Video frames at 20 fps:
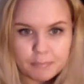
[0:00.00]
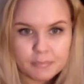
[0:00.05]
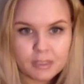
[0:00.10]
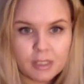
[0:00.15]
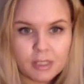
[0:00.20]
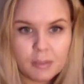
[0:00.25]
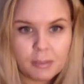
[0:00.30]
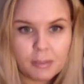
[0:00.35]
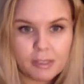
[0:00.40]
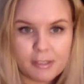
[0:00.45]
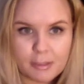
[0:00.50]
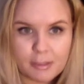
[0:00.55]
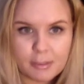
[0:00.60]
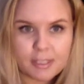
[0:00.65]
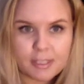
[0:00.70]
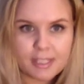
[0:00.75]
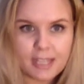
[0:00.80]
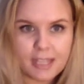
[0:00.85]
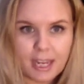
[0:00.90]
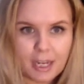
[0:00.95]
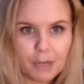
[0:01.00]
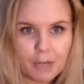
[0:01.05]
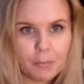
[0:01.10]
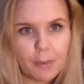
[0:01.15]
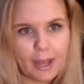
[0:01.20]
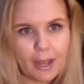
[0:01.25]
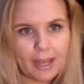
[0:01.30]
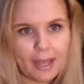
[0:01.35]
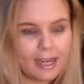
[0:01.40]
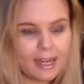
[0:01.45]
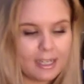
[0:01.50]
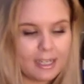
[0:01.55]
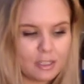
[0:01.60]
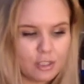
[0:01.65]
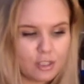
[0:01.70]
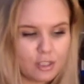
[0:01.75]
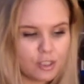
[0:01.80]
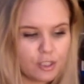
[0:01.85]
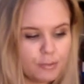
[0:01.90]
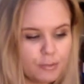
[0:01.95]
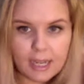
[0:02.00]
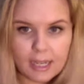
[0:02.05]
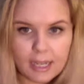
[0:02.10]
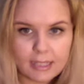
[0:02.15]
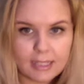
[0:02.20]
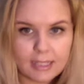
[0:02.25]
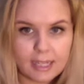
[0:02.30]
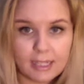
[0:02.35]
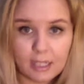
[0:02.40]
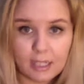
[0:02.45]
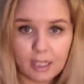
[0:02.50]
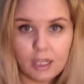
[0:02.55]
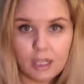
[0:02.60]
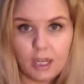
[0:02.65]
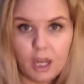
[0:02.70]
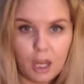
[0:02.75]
Because I was staying away, I had like